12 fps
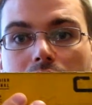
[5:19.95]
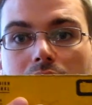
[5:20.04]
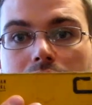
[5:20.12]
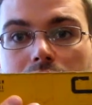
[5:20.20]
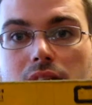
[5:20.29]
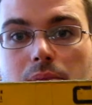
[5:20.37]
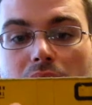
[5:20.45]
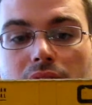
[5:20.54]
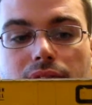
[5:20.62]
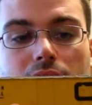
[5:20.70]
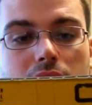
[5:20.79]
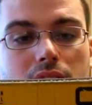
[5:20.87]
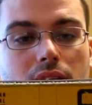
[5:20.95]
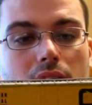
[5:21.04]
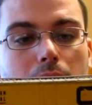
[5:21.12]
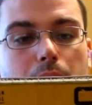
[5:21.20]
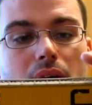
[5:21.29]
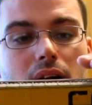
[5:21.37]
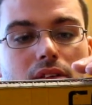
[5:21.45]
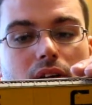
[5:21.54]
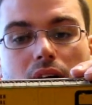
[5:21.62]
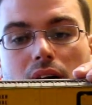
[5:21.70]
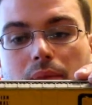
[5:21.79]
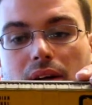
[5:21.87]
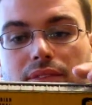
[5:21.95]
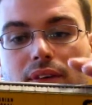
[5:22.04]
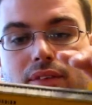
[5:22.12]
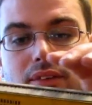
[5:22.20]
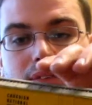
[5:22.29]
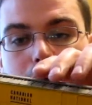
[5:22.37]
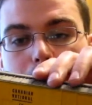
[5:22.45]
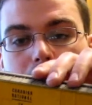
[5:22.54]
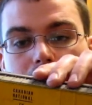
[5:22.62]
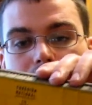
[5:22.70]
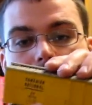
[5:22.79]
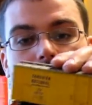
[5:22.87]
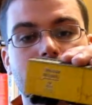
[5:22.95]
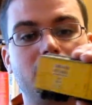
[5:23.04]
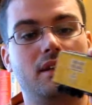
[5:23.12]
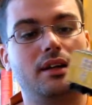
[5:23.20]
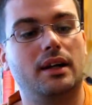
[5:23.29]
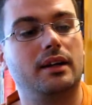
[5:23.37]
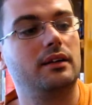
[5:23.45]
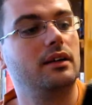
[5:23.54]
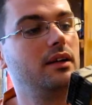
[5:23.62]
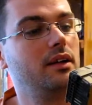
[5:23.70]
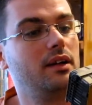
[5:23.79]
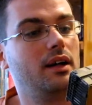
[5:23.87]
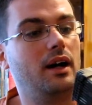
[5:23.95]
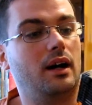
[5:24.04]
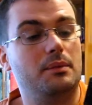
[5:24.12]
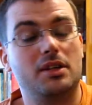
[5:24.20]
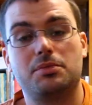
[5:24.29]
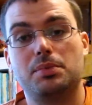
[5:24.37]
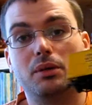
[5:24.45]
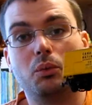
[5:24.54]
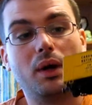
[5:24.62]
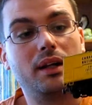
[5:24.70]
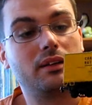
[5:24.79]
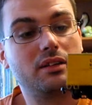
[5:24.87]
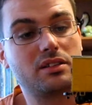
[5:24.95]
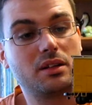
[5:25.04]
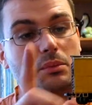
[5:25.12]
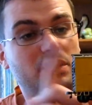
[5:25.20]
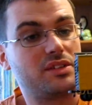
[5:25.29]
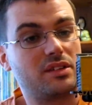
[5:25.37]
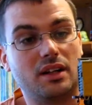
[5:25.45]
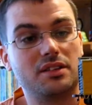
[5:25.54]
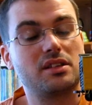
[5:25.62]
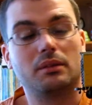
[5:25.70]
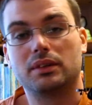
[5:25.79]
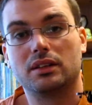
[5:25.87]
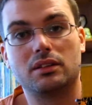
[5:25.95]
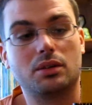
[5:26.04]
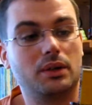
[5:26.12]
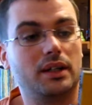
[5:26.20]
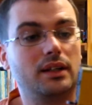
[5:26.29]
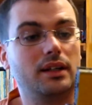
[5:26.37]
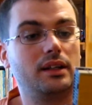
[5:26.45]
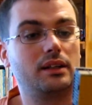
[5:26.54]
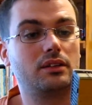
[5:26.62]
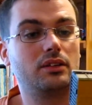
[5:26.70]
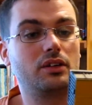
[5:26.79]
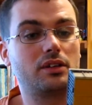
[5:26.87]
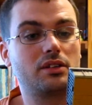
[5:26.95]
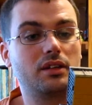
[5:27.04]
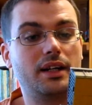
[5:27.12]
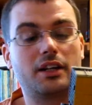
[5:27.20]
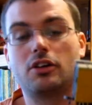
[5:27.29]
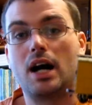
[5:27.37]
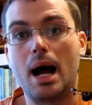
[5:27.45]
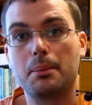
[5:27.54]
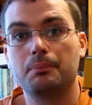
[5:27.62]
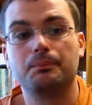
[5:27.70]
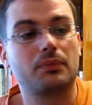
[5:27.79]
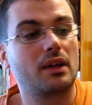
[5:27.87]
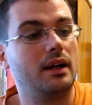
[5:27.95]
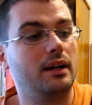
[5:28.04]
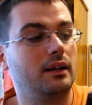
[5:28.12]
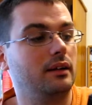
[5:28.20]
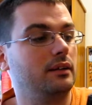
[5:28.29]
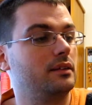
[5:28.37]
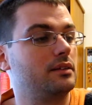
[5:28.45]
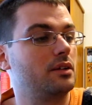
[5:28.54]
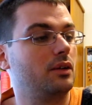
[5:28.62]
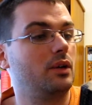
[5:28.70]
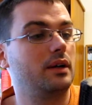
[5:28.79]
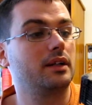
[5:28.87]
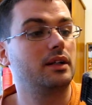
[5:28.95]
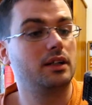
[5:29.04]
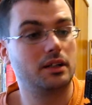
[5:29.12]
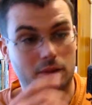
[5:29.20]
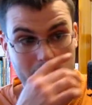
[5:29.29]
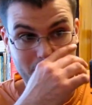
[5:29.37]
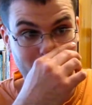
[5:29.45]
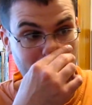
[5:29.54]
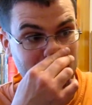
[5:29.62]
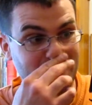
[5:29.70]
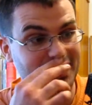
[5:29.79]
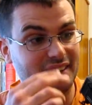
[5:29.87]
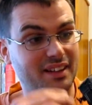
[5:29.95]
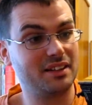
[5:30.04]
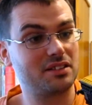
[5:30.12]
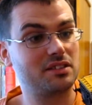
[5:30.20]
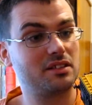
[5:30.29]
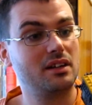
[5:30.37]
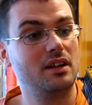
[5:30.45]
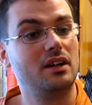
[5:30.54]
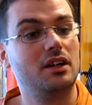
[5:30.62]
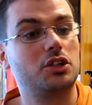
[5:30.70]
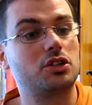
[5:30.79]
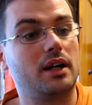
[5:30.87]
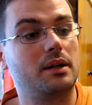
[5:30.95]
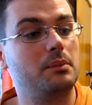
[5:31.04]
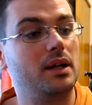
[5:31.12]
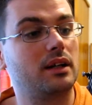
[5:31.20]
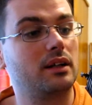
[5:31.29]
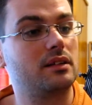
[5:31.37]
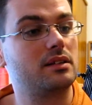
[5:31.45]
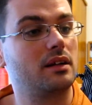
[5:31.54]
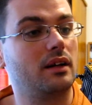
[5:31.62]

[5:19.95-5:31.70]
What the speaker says: This is my first box car, my 50-foot box car CN. It's been weathered, someone's done something to it, it looks like crap. And so I'm going to work on this, try to make it